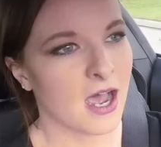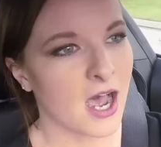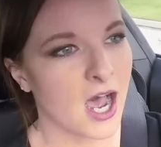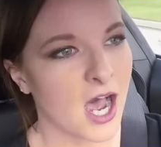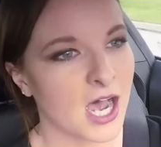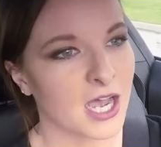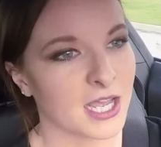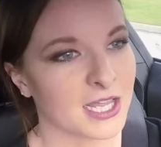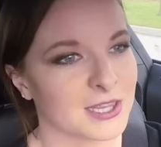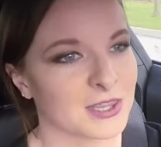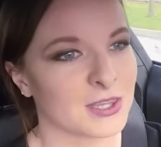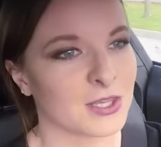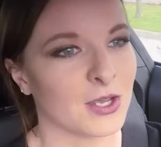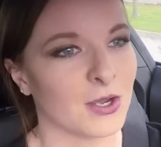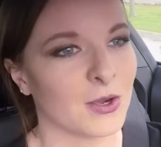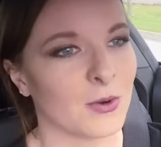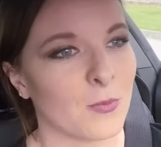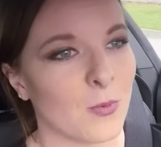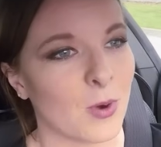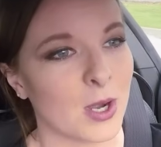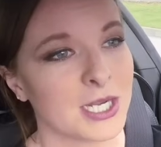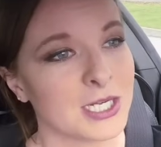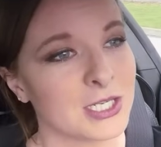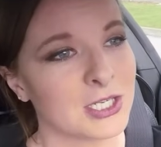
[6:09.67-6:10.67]
Uh,
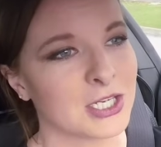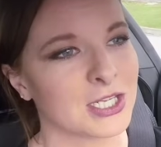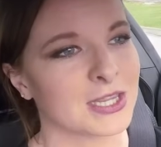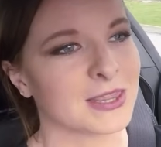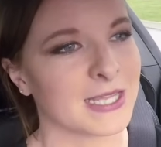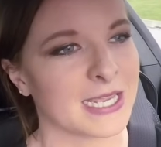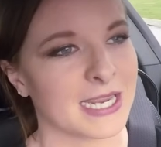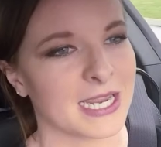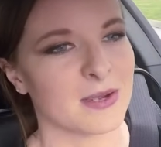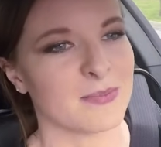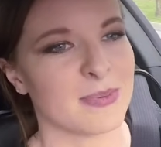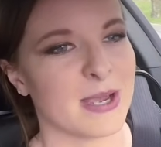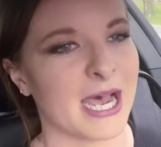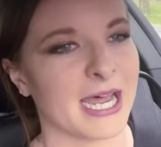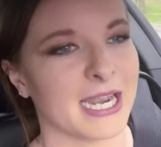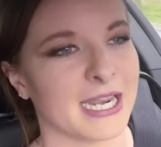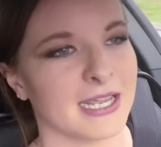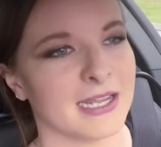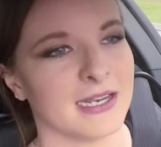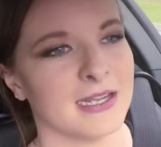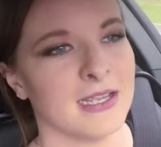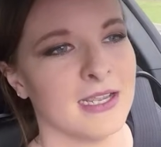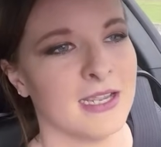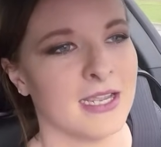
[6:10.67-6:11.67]
the one good thing
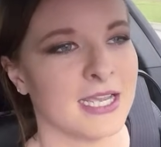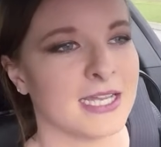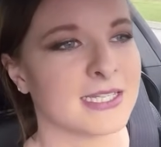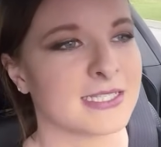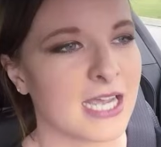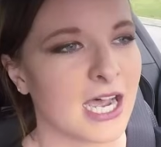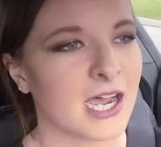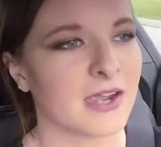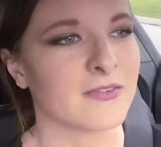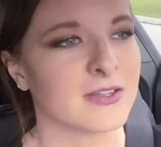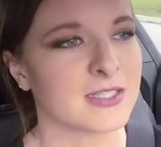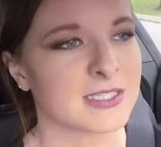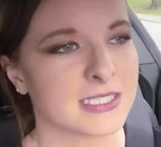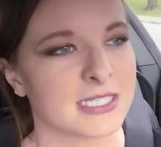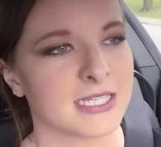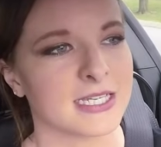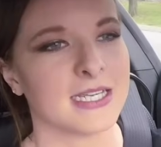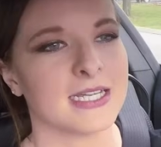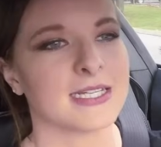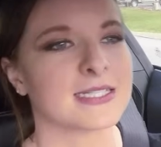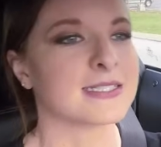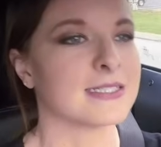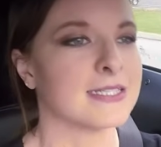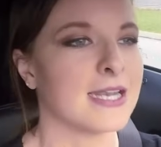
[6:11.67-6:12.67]
about it, it's
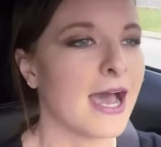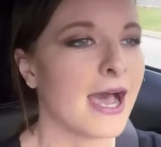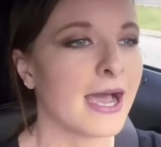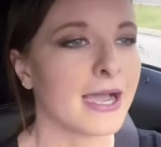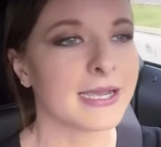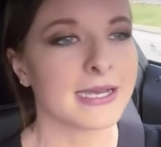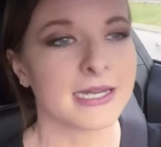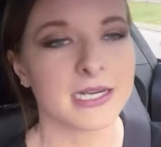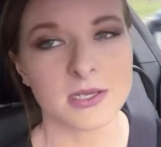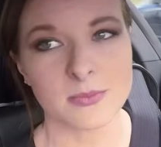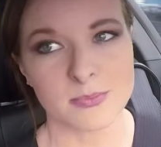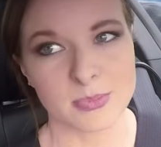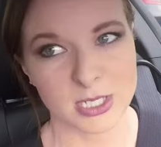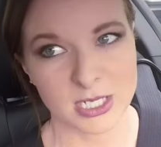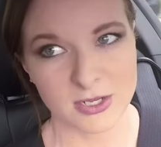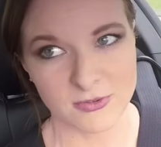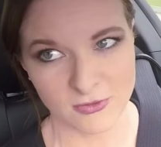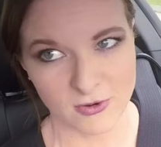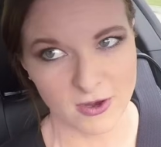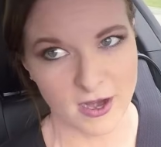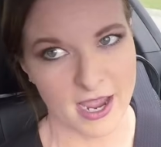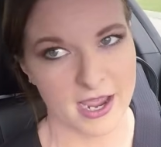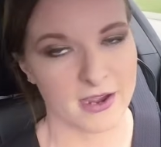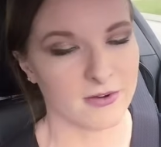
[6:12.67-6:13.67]
obviously it's not going to
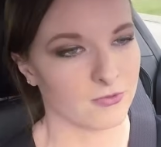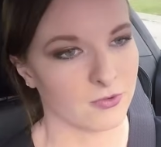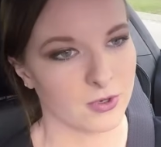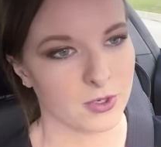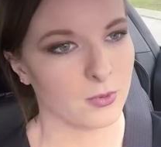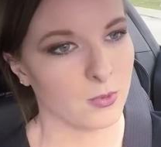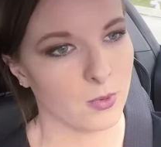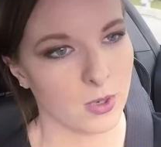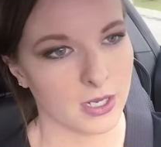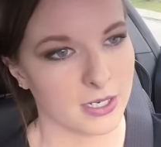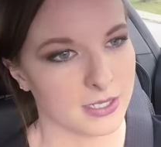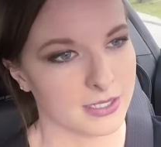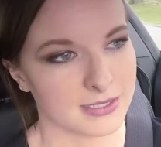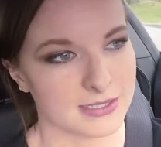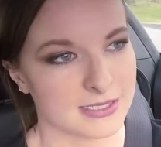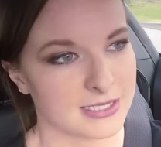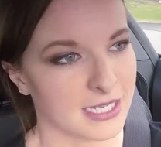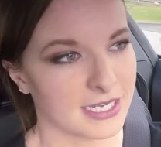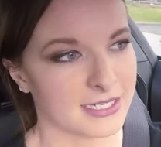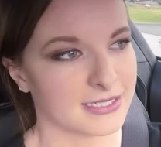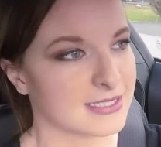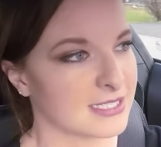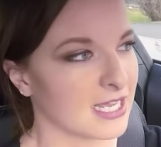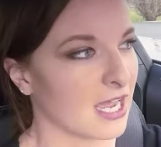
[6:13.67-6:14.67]
be for everyone.
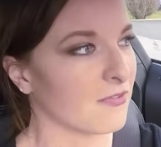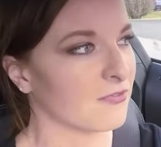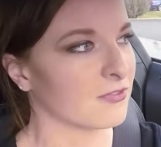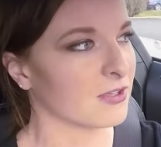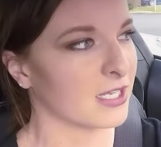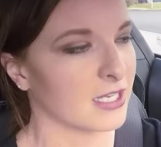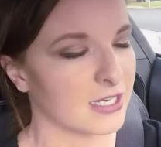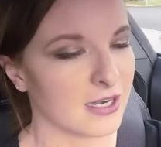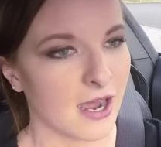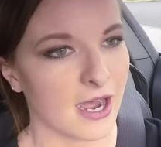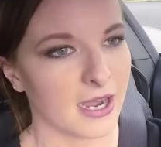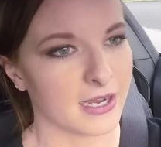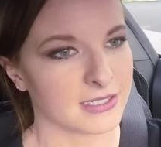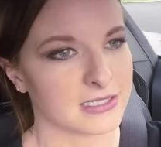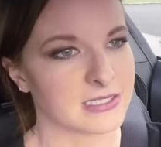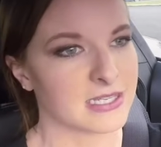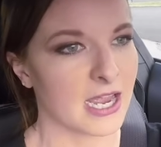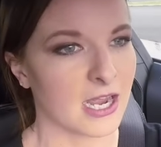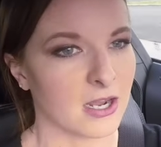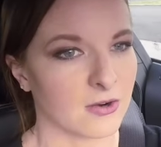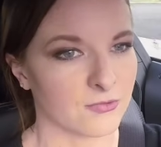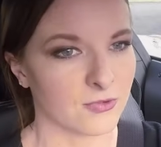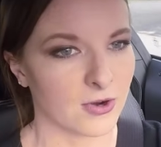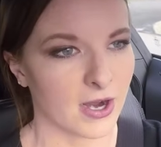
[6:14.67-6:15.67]
It's it's definitely not a
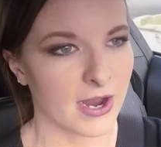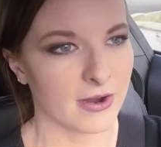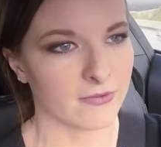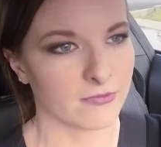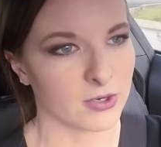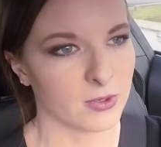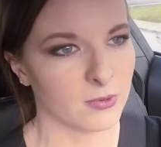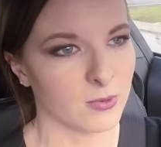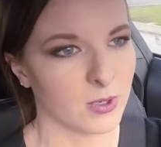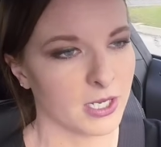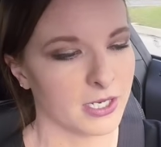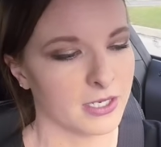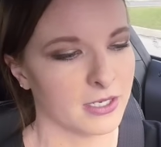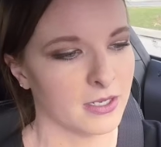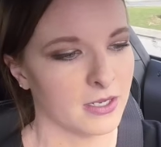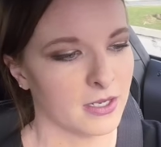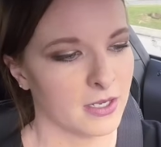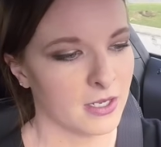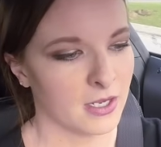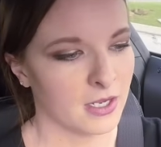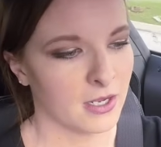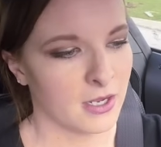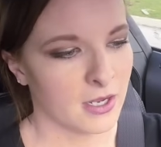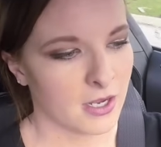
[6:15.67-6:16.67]
sound for everyone.
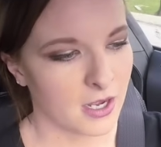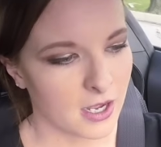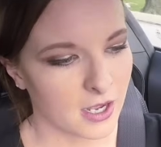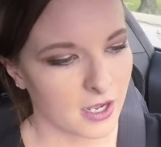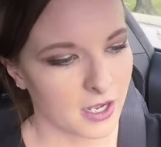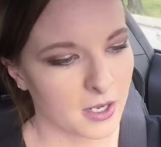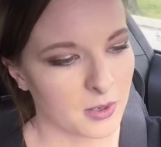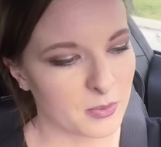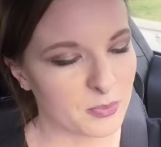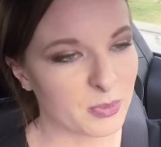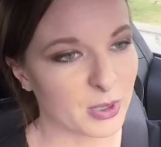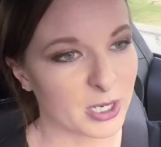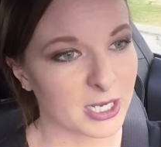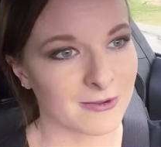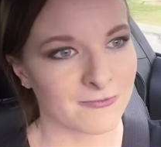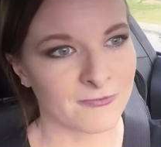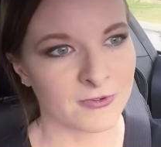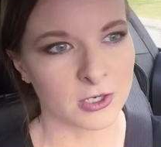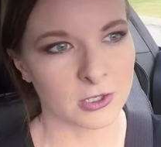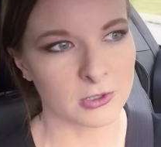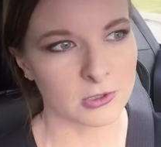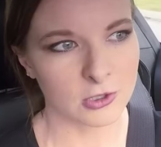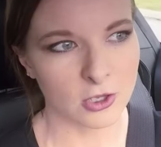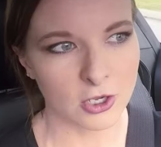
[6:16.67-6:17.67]
Uh, but
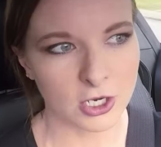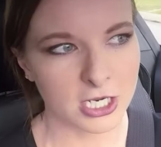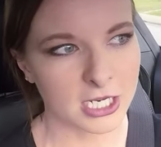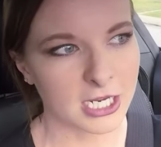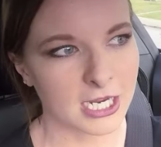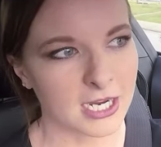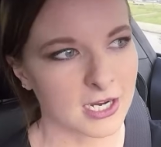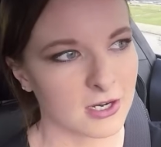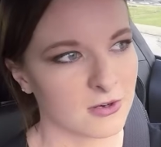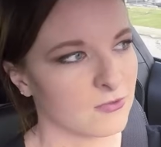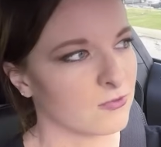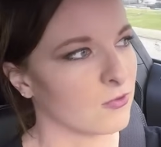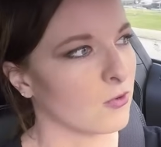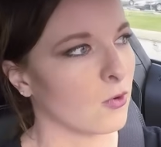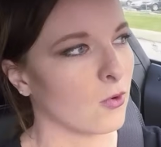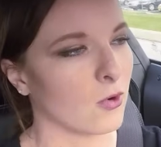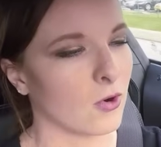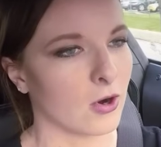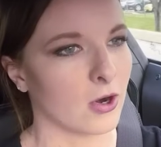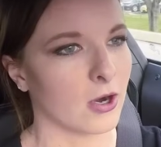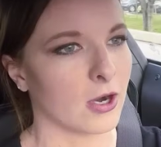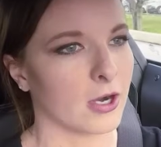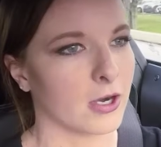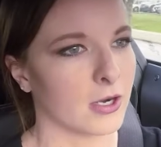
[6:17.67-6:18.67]
if you're looking
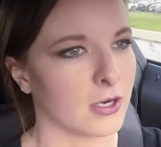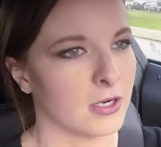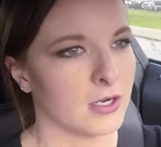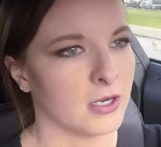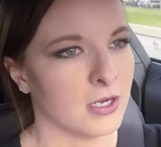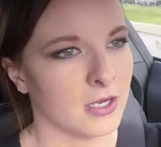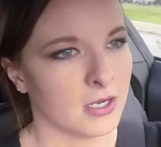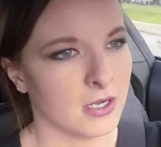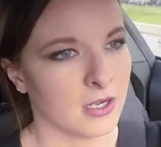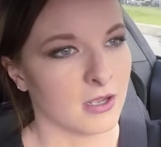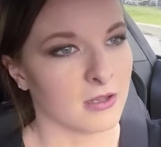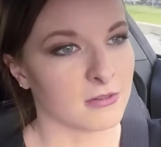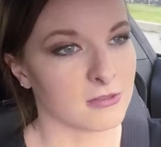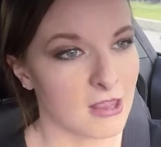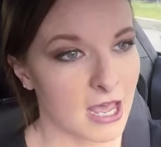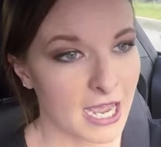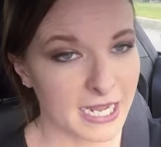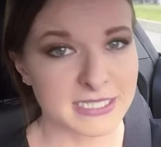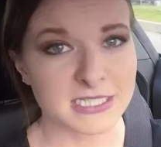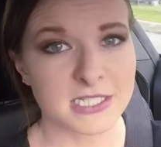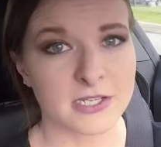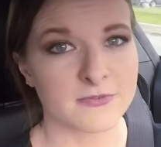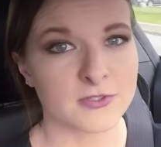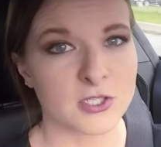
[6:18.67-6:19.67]
for
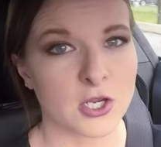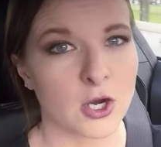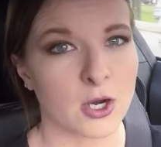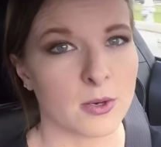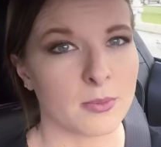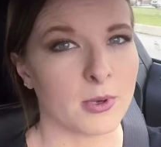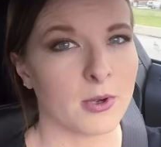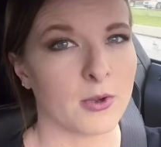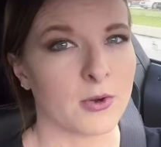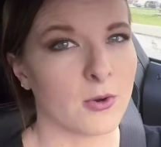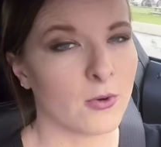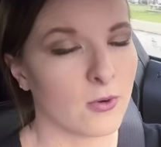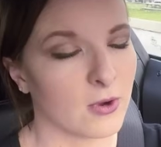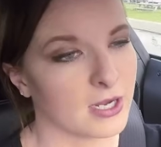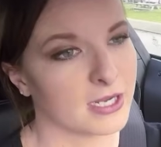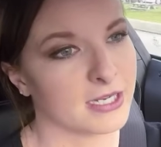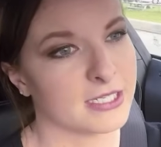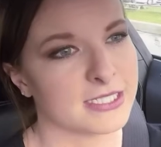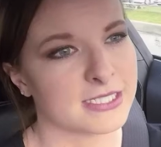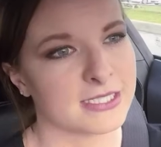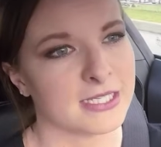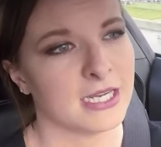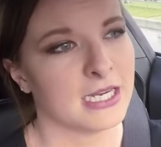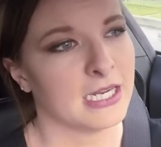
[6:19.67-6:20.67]
lots of turbo
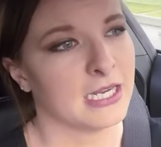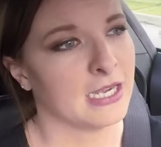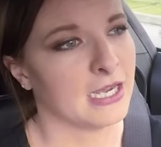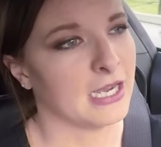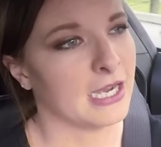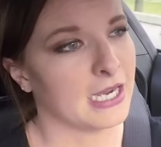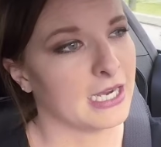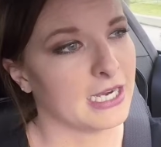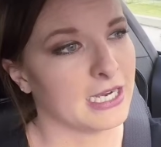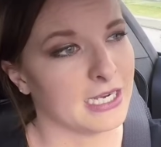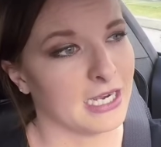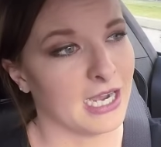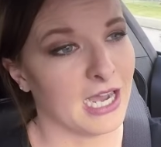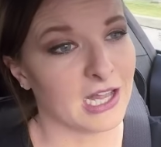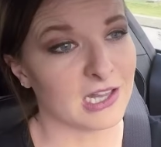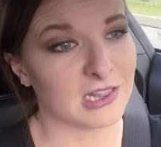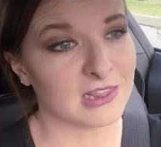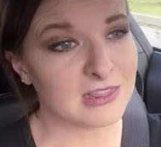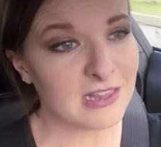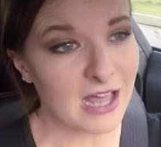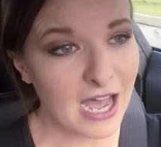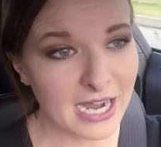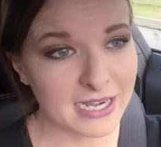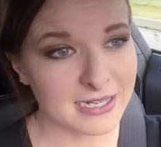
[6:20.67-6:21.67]
noise, uh,
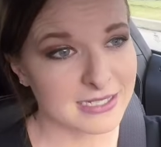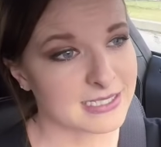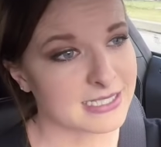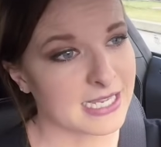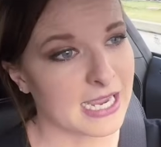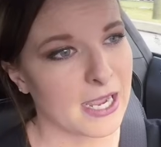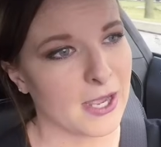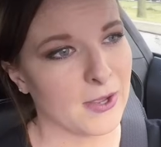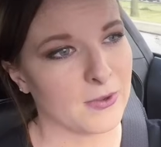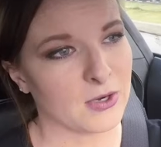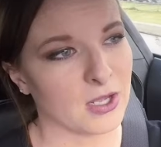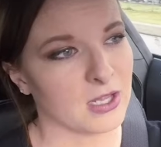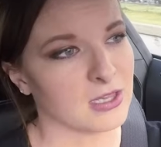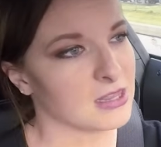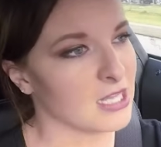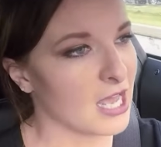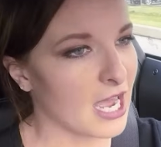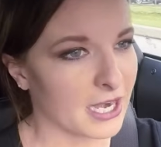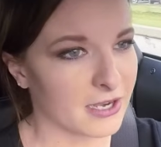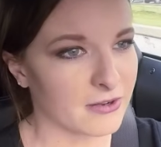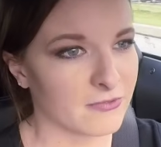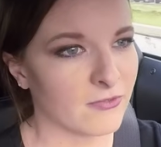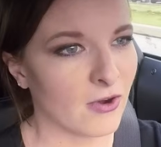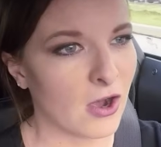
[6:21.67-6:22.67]
a lot of sound, a
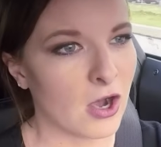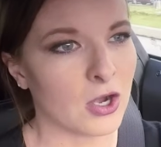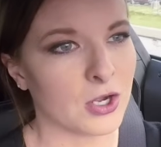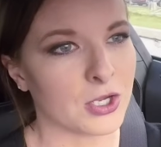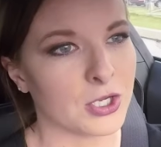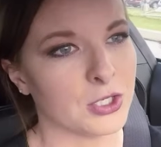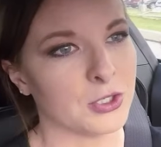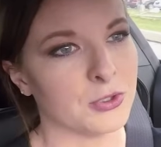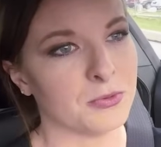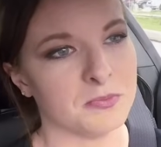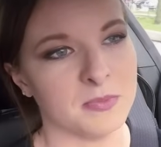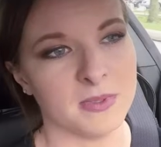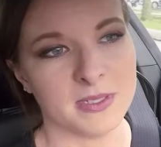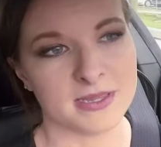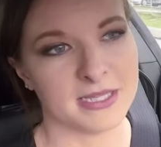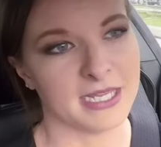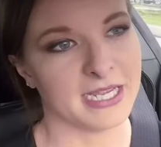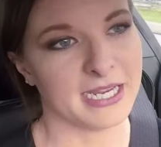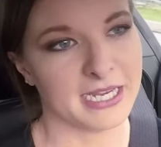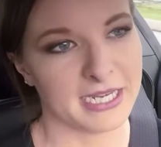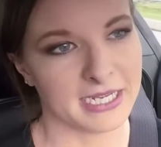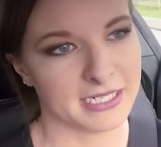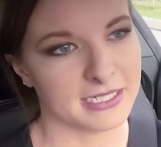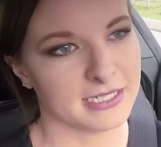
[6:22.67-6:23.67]
lot of volume,
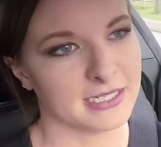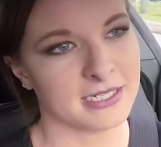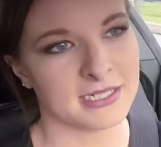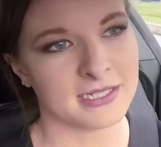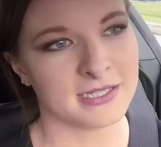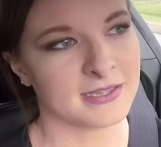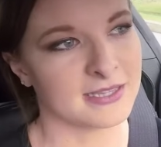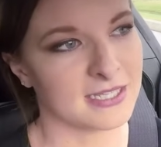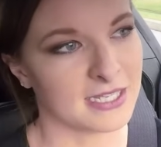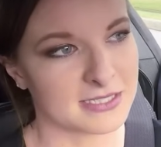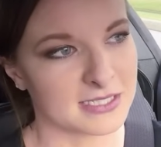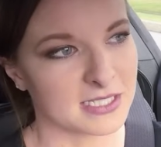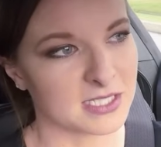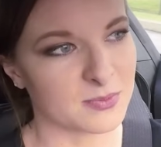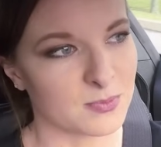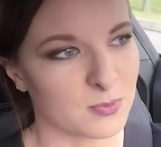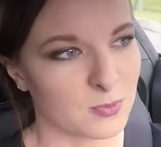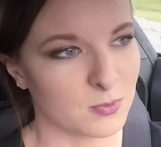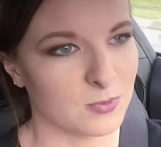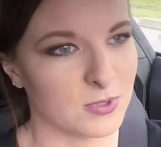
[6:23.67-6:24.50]
then this is